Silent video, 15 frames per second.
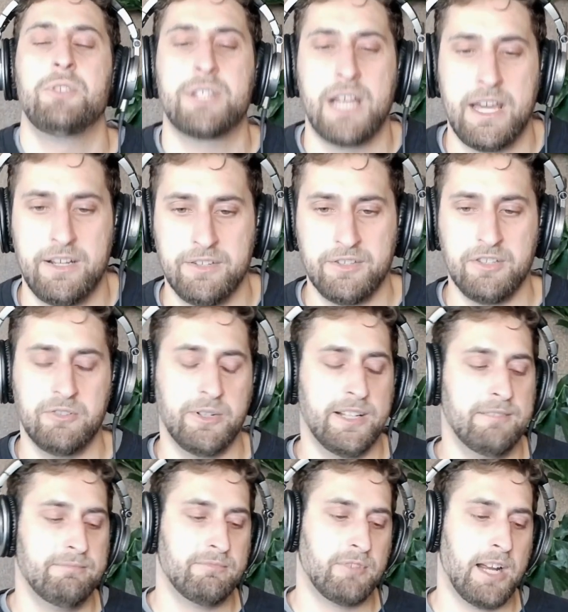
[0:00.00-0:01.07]
how to do
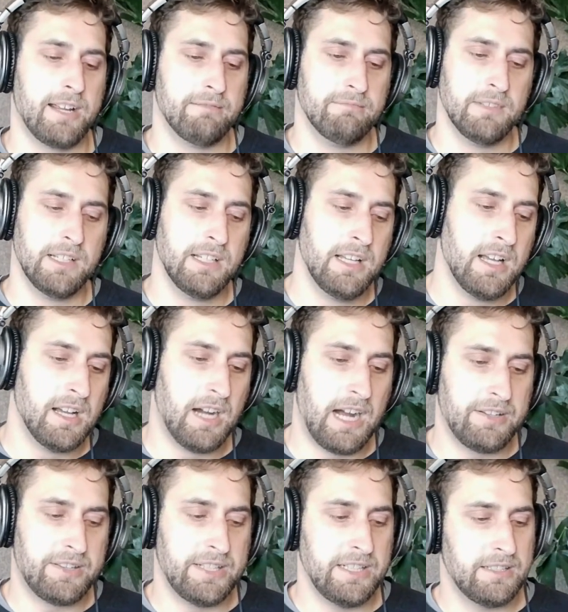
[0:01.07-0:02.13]
it, right?
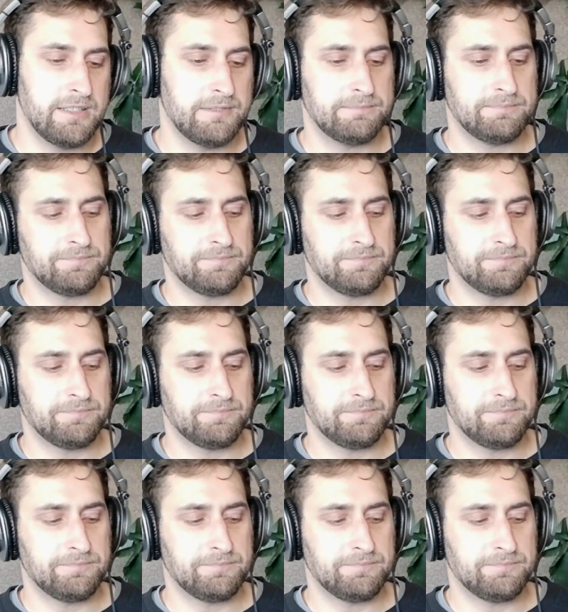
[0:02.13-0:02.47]
I think,